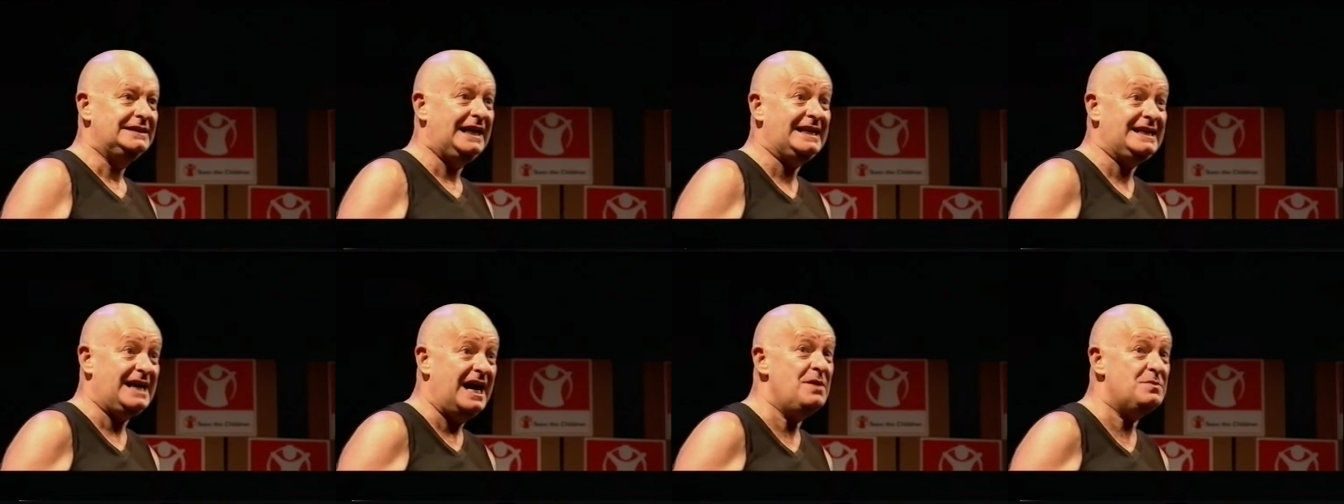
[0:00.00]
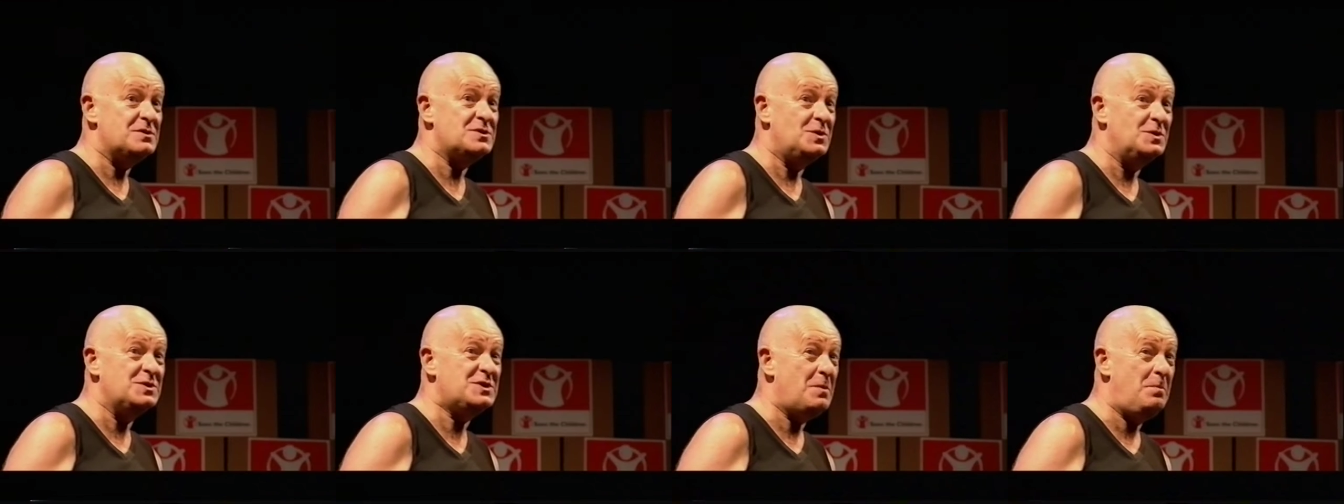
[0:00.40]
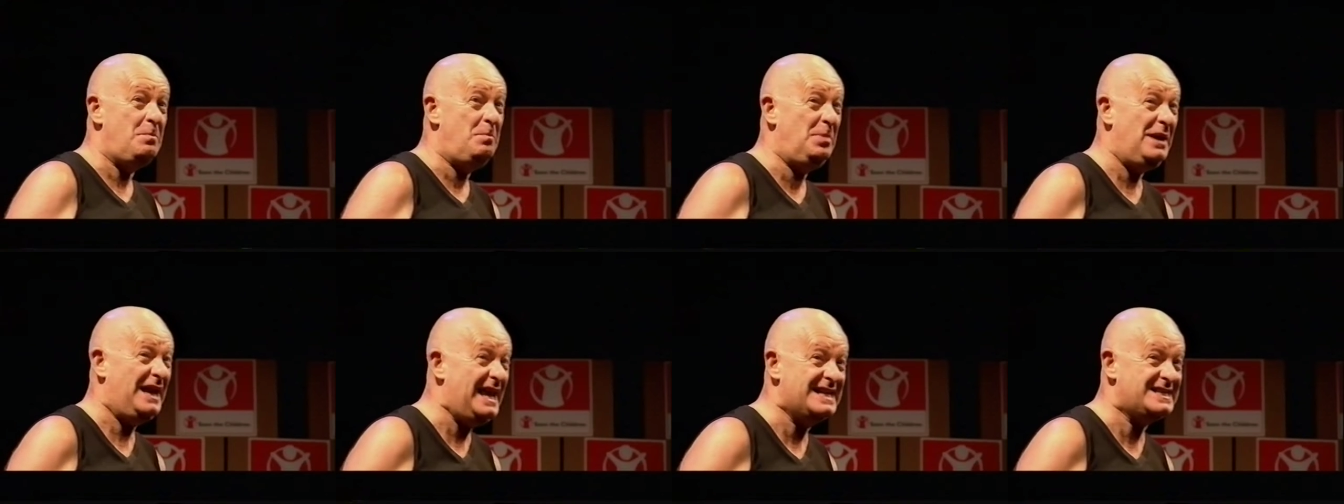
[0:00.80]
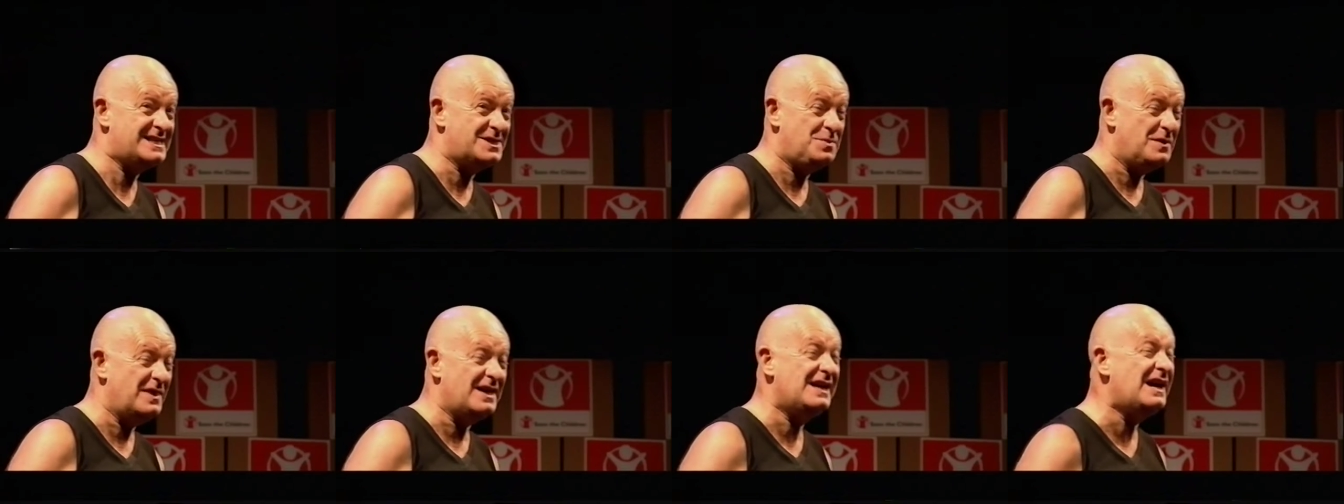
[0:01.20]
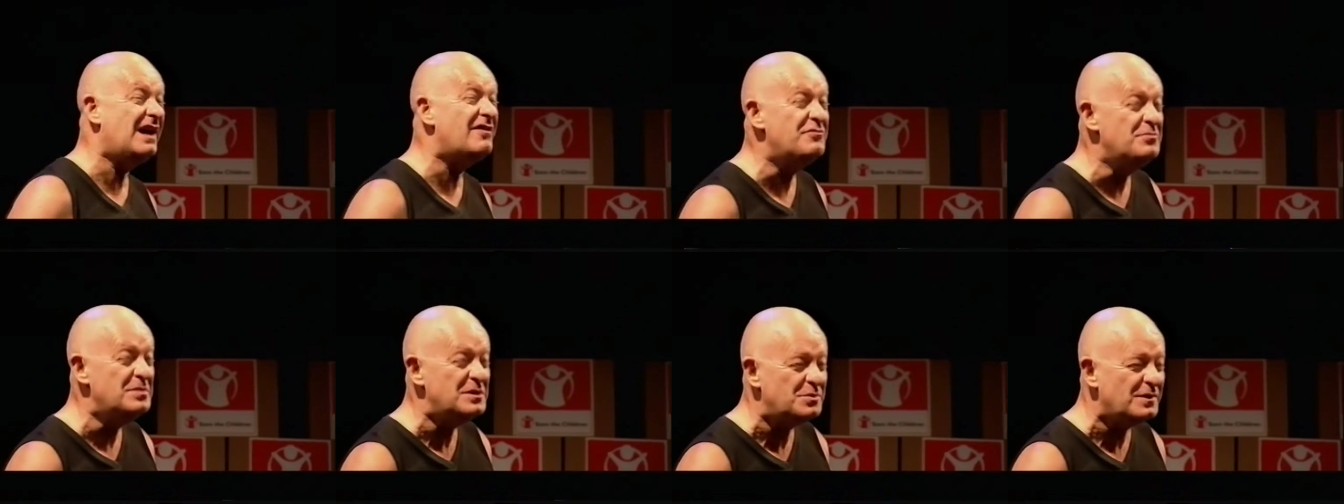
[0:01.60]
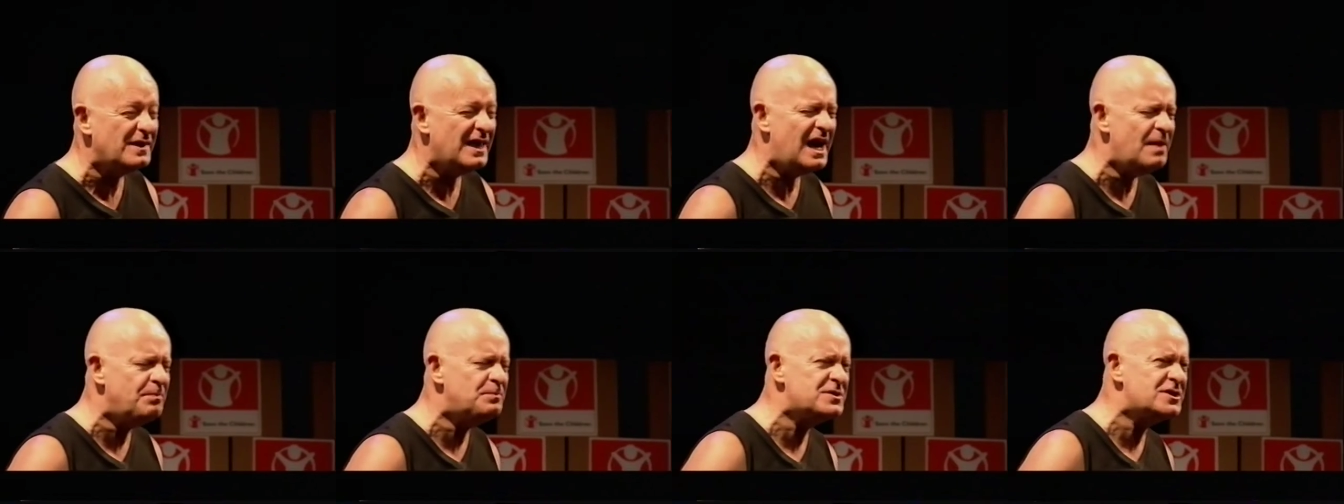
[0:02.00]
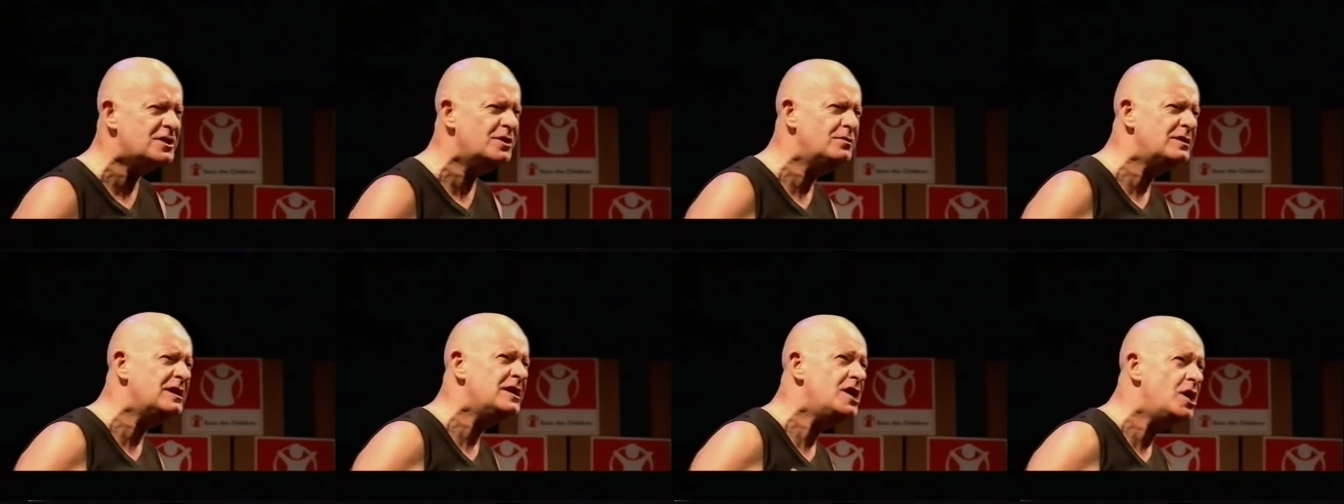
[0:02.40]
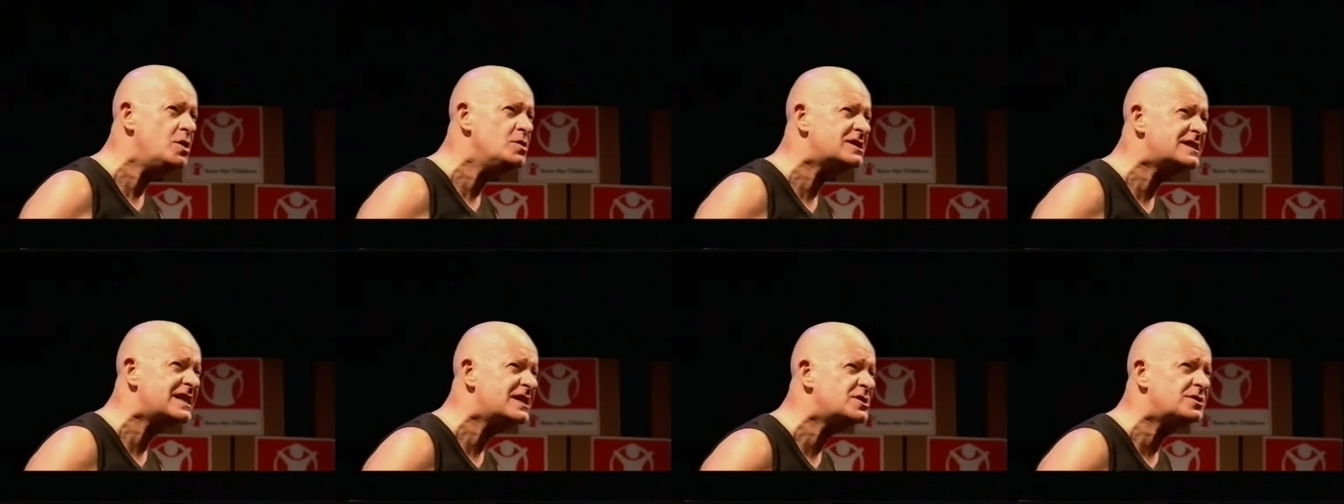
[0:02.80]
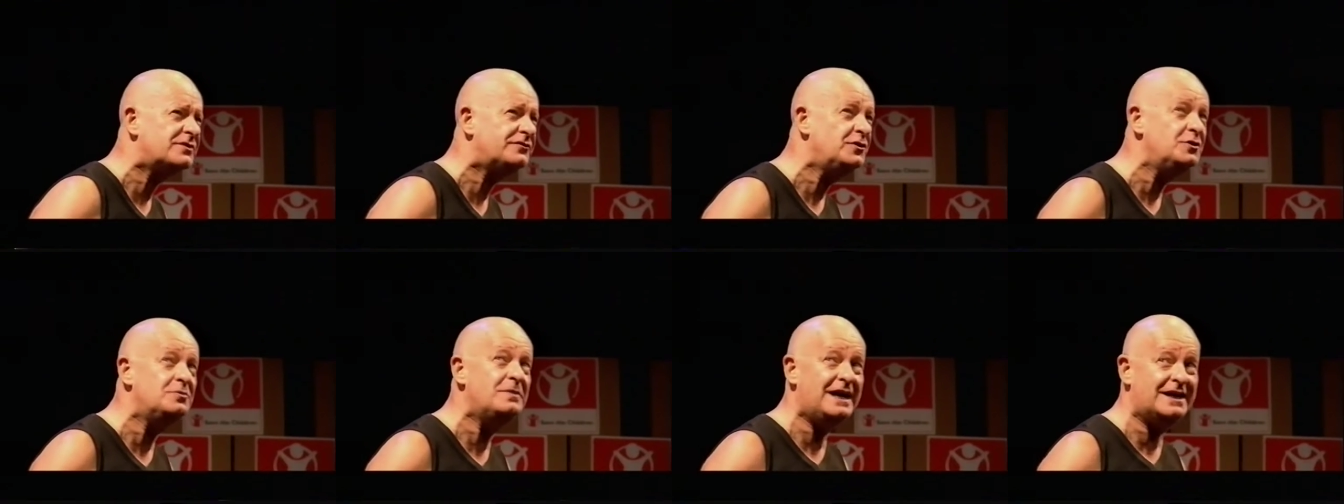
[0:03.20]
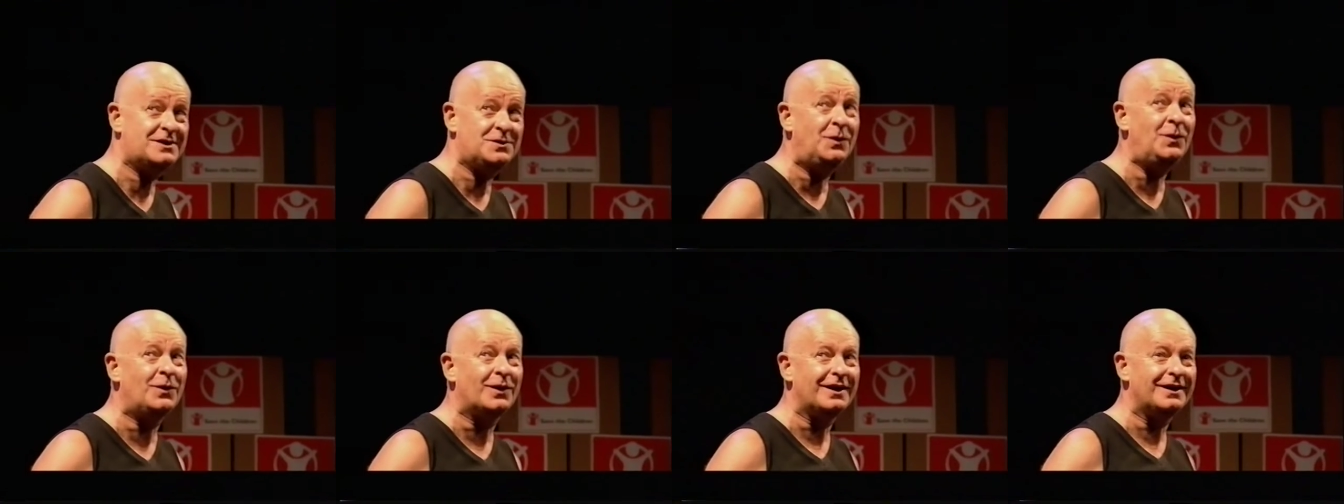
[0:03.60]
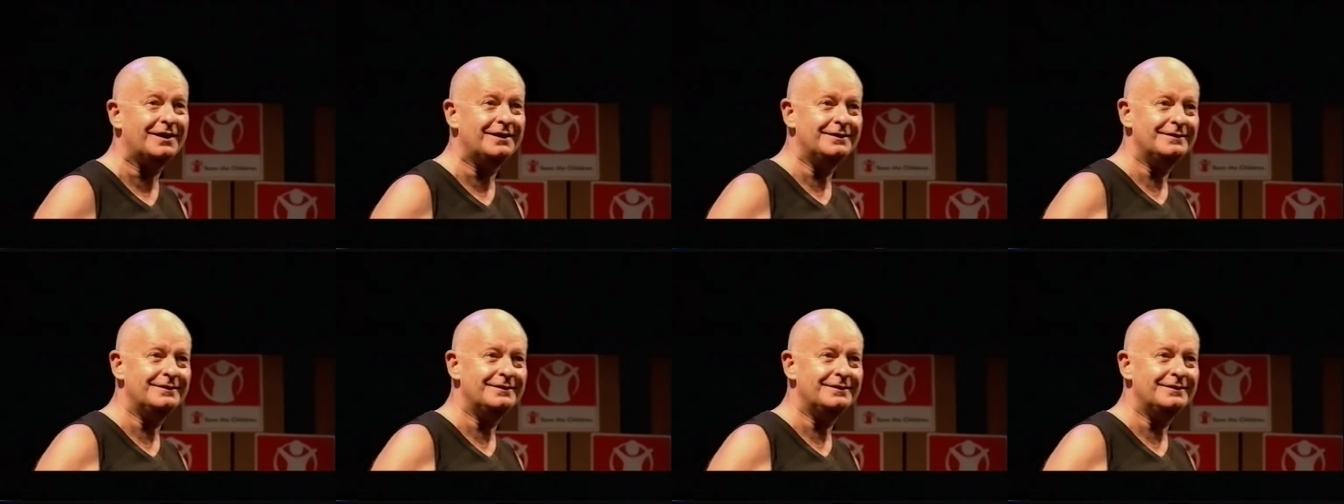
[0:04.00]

And I was also blessed with a government with absolutely no sense of humor at all.